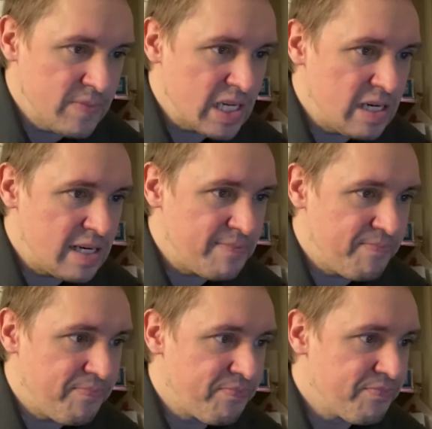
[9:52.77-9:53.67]

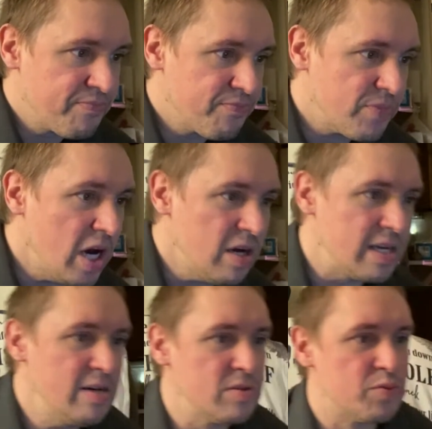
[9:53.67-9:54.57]

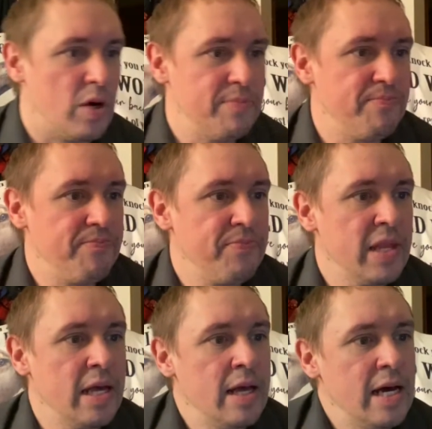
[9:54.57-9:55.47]
Here is one.
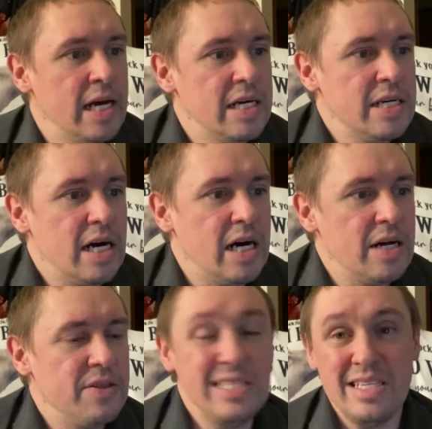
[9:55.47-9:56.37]

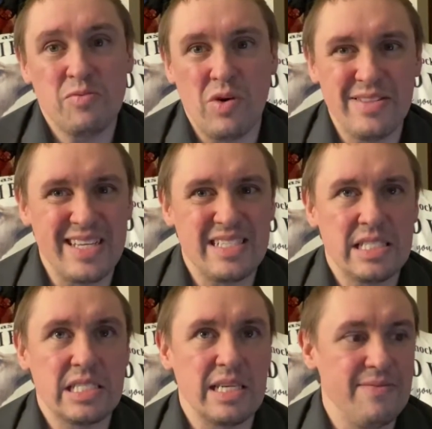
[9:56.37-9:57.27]
This is one
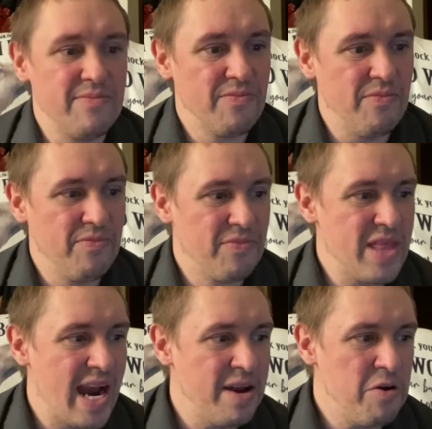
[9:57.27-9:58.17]

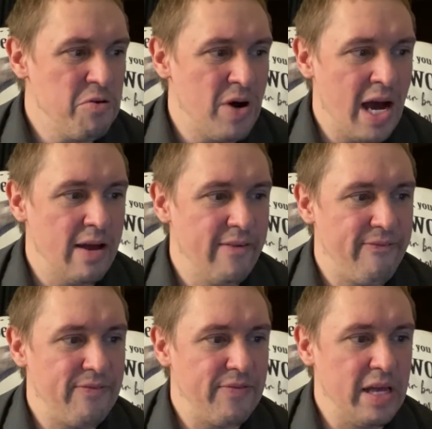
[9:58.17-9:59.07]
that I don't know if
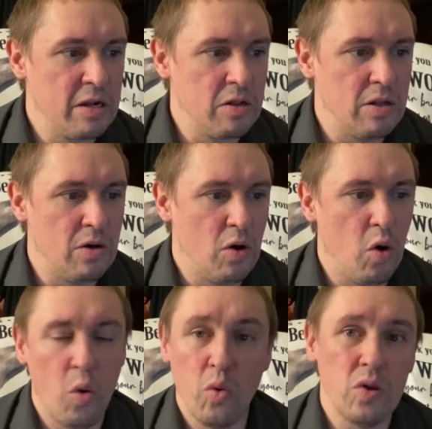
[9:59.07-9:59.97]
it'll
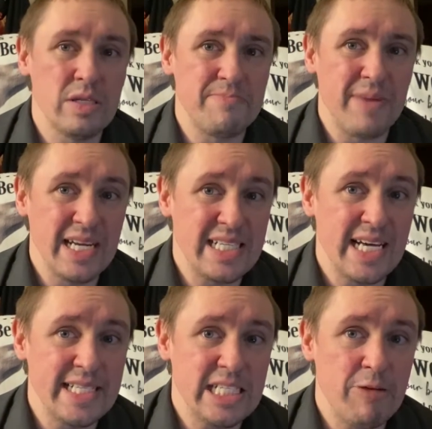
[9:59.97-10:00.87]
hold my
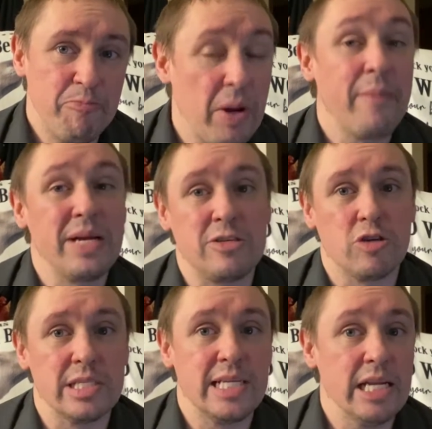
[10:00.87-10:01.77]
attention, but I'm
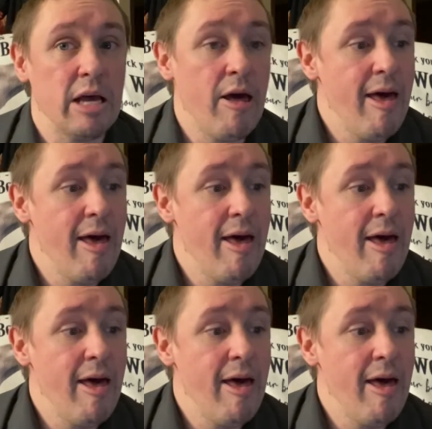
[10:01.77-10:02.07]
interested.